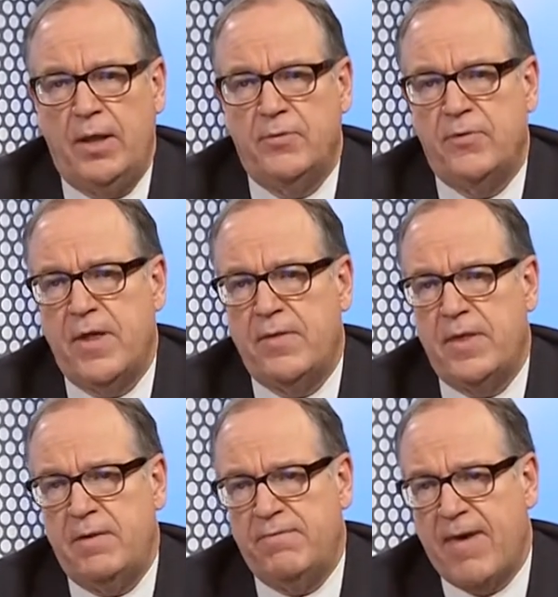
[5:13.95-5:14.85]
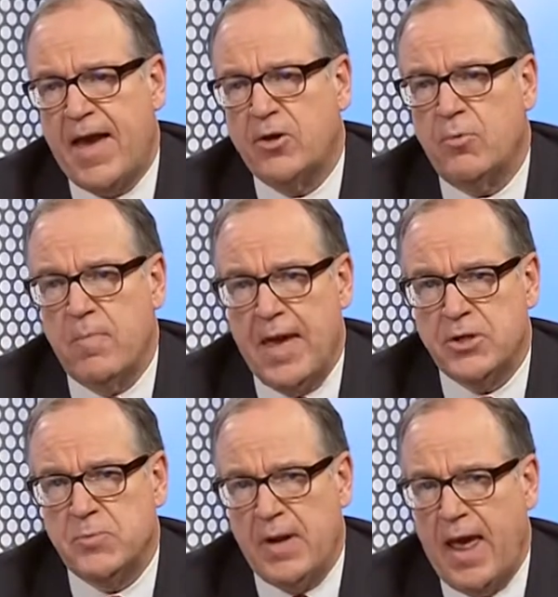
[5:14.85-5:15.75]
is that the factor
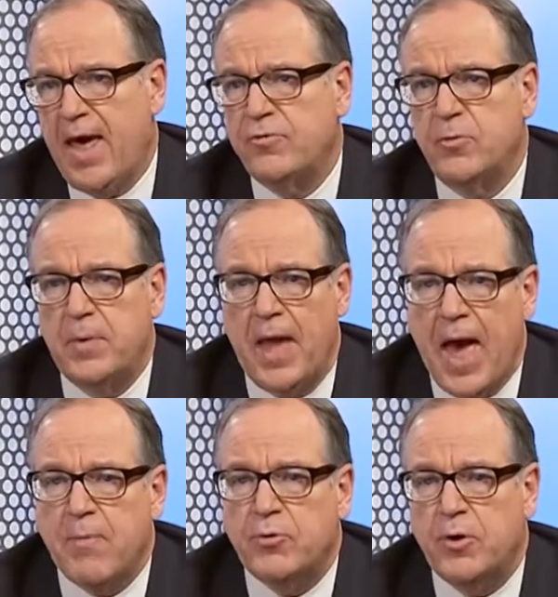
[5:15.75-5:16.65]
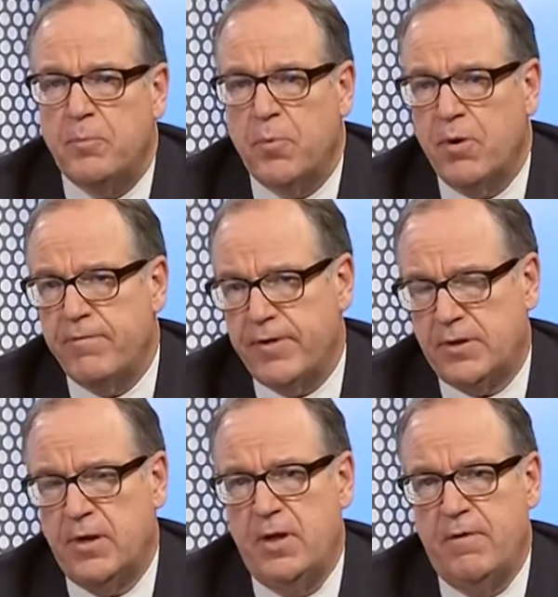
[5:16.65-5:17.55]
management has to be absolutely
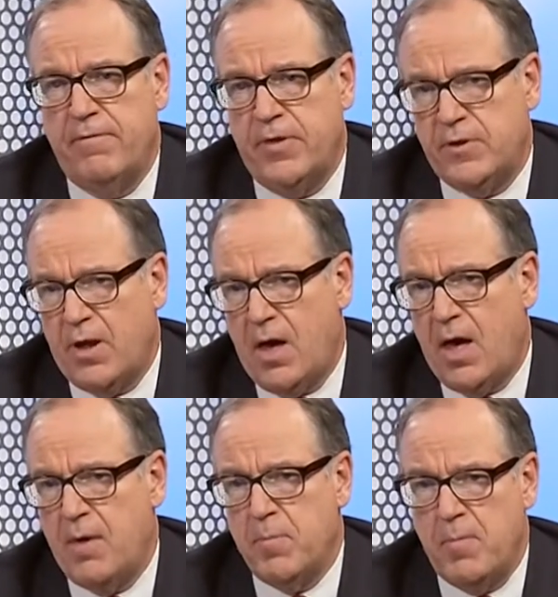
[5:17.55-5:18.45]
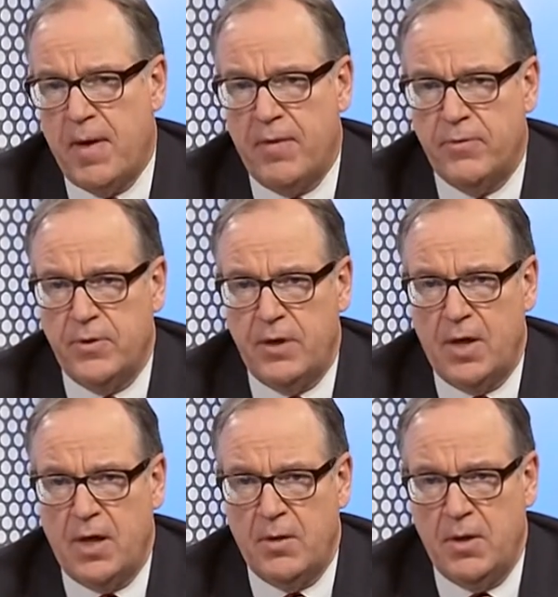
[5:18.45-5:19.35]
perfect for the time about
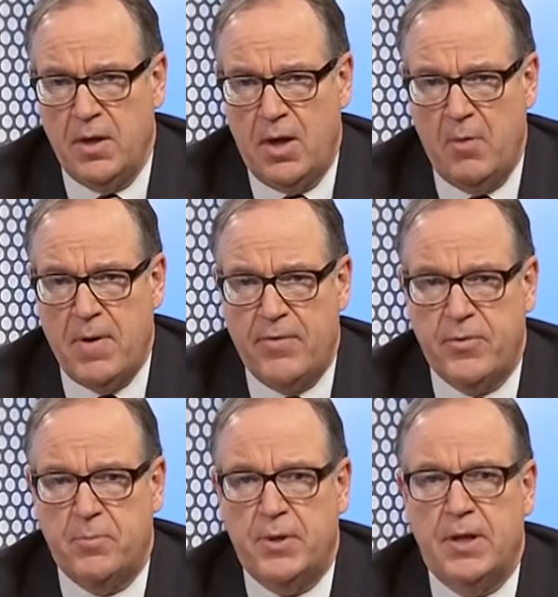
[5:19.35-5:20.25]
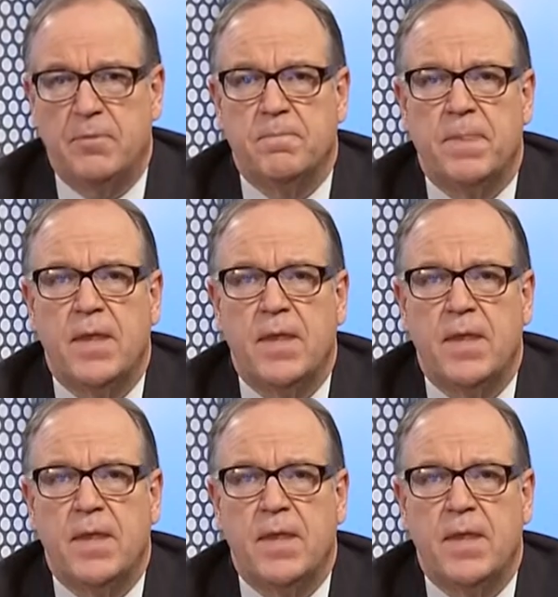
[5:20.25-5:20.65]
the bleed.